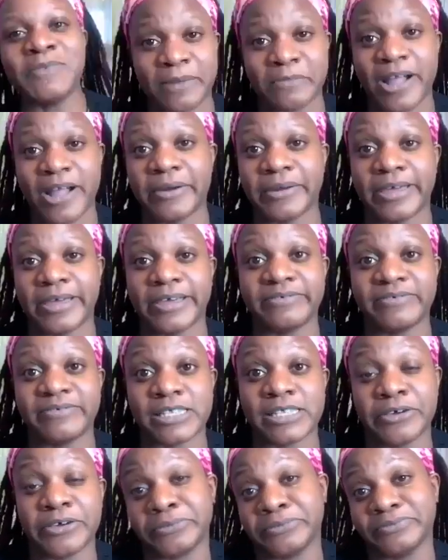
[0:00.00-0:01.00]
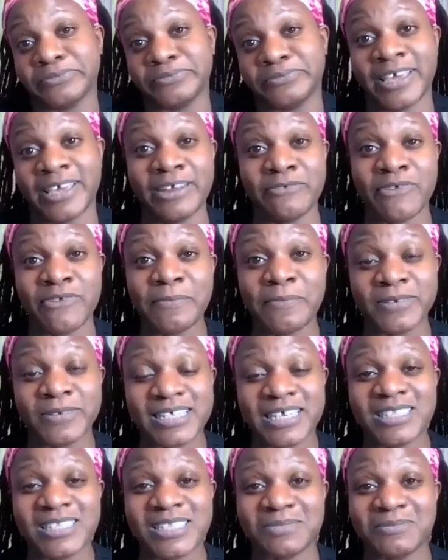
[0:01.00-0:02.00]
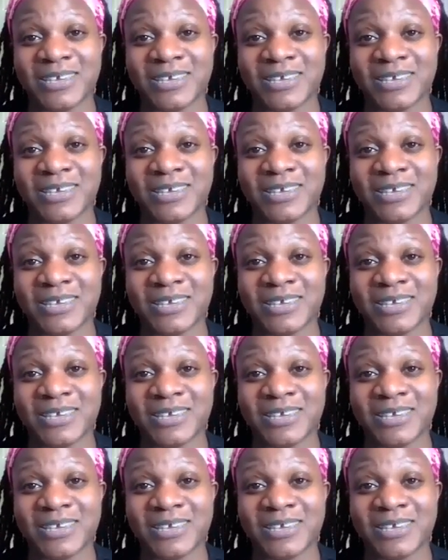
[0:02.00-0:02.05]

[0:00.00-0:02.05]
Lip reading: proud of. So, and it represents.